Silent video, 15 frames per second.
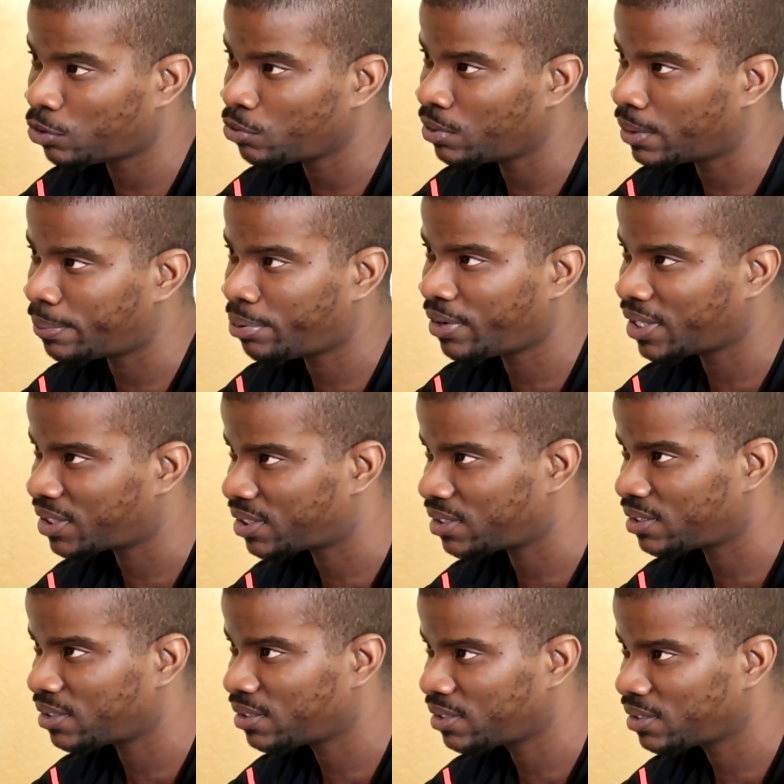through
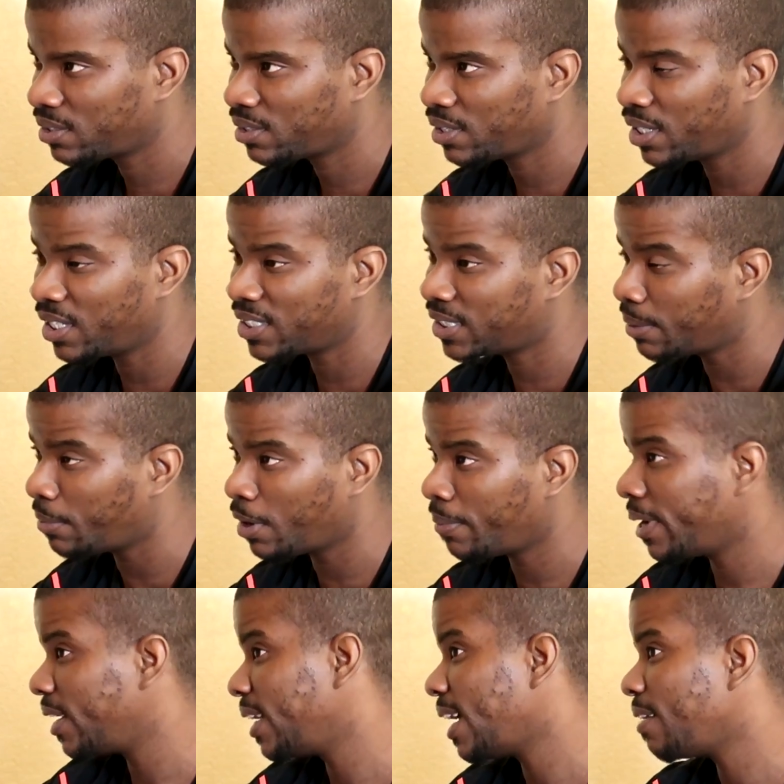depression, and then some of
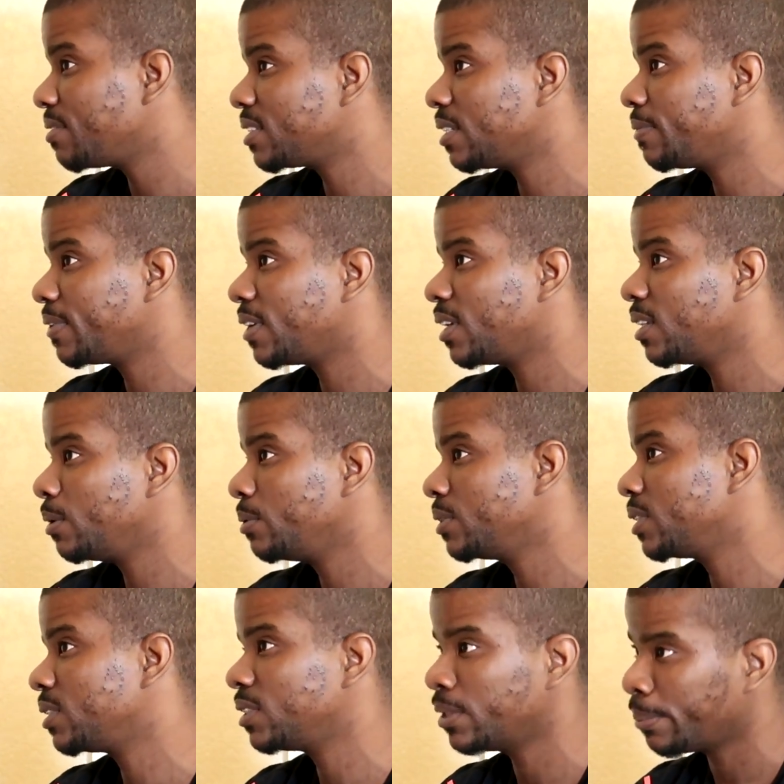them ain't even have a significant other. It
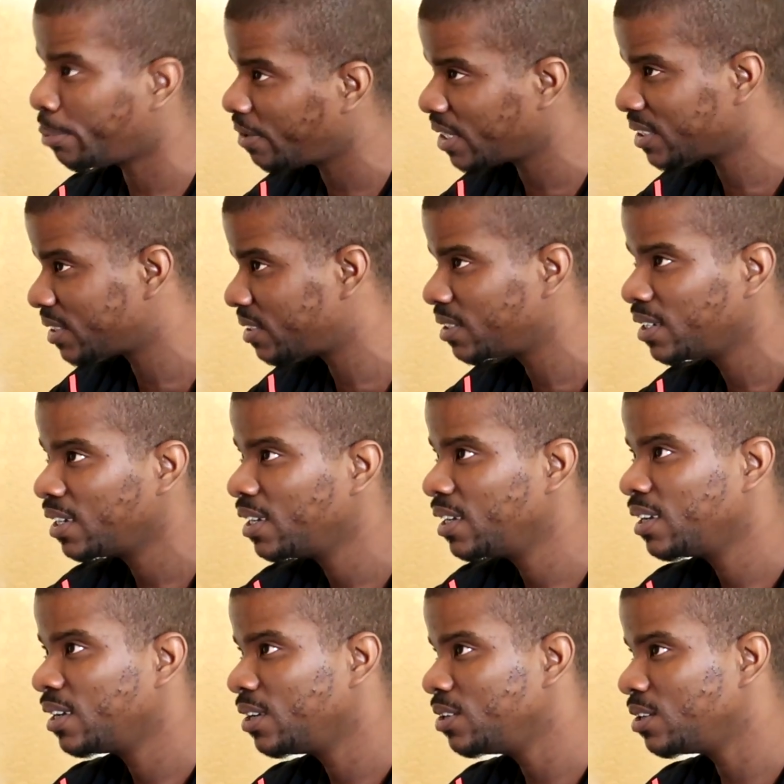was just depression.
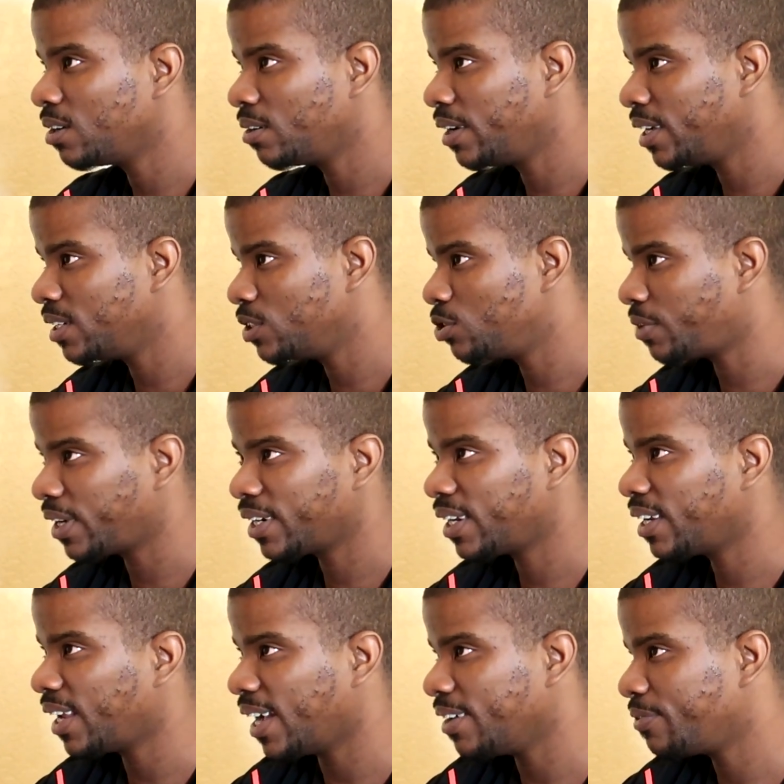You know, they drank
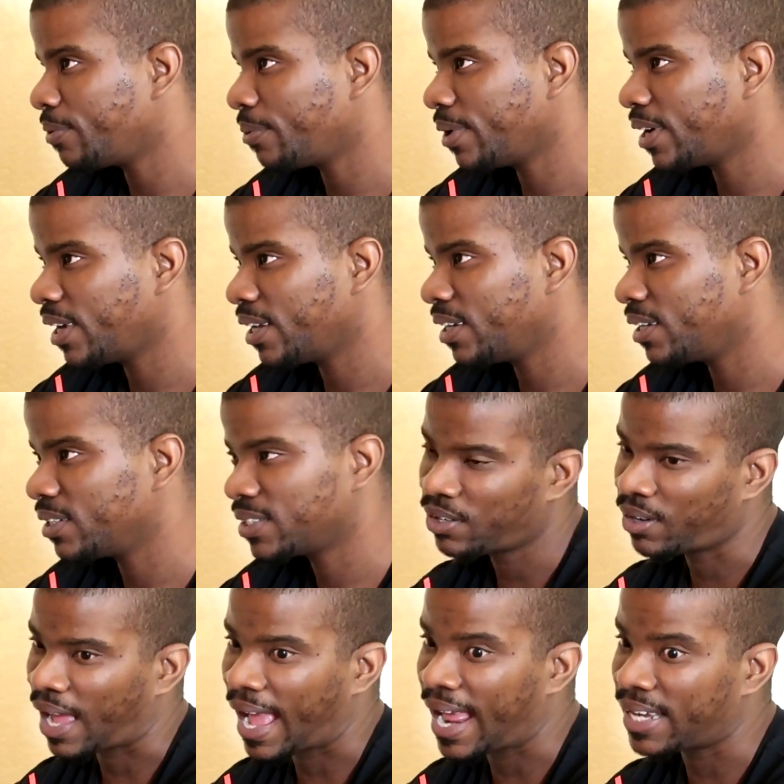their life away, and you
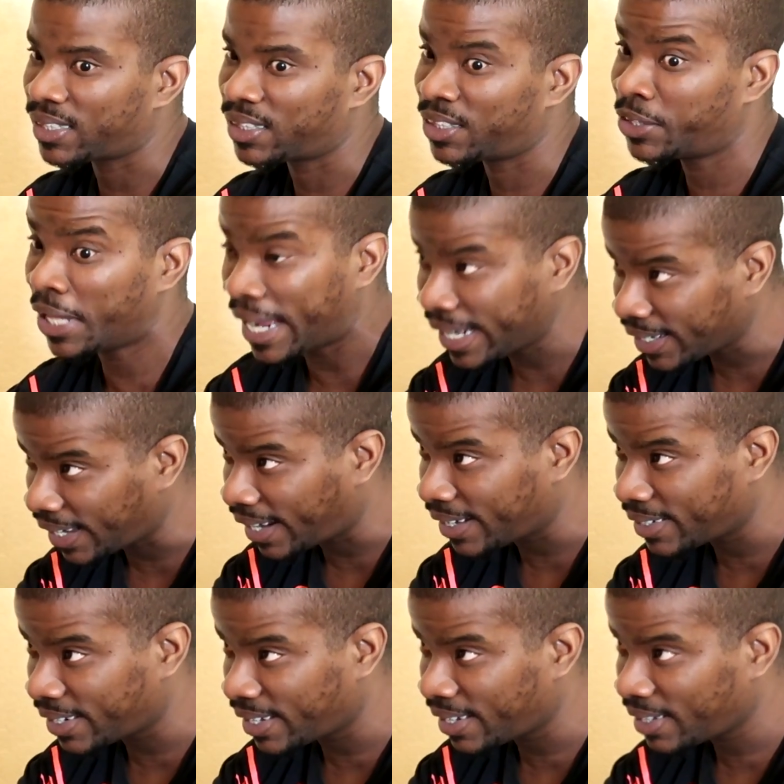know, I think
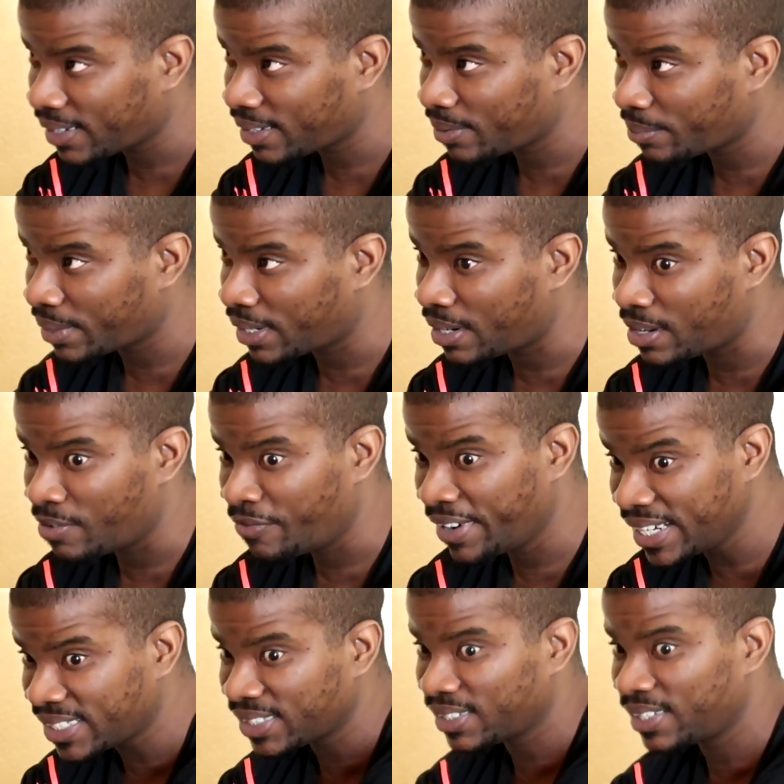like that. But
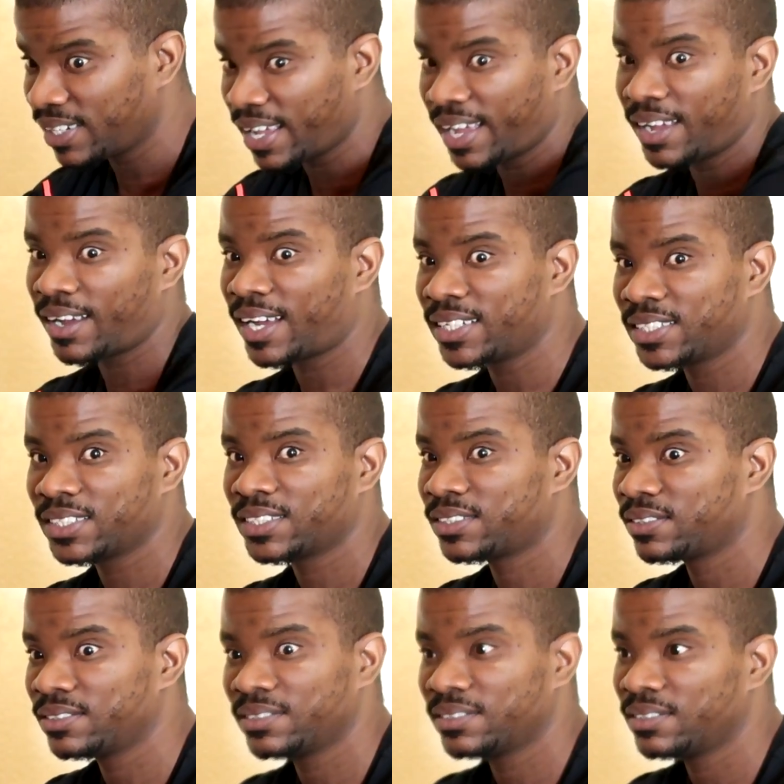recently, now I just